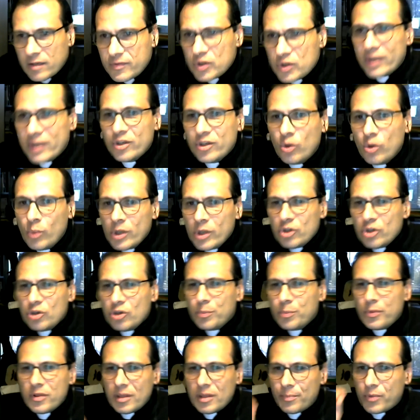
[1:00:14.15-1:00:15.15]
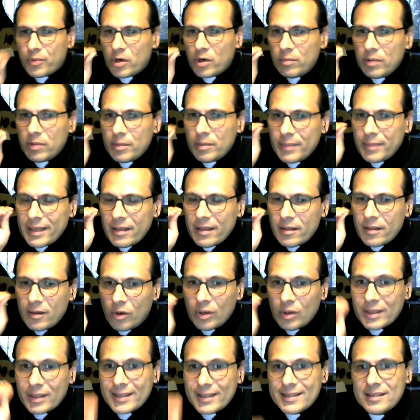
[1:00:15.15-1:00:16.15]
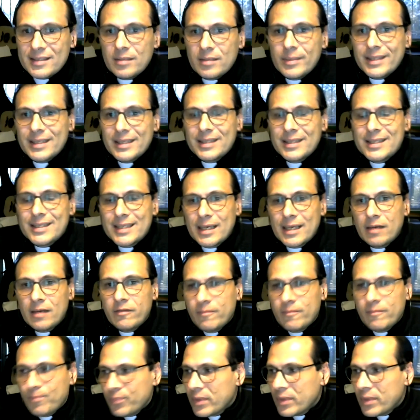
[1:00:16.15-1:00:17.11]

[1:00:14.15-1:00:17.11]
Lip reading: So I don't want to put the problem in the Old Testament itself,